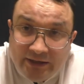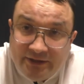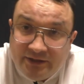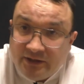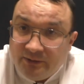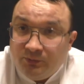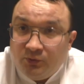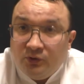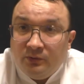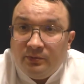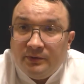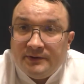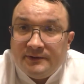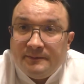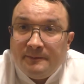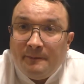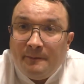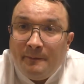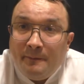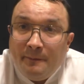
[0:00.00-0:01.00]
In such
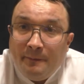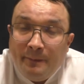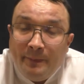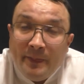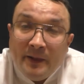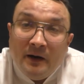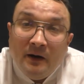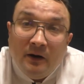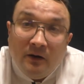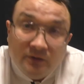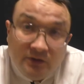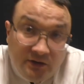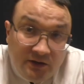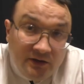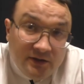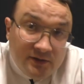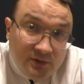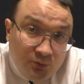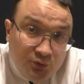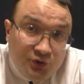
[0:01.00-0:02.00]
cases, the method of
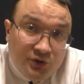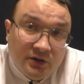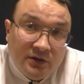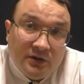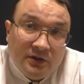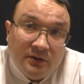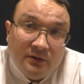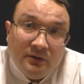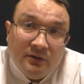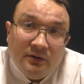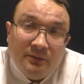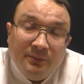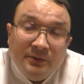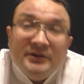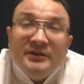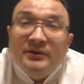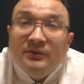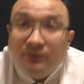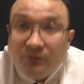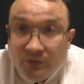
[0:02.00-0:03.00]
choice is liquid
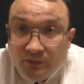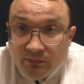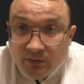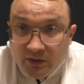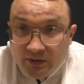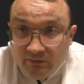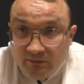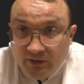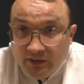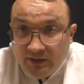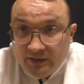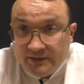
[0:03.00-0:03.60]
nitrogen.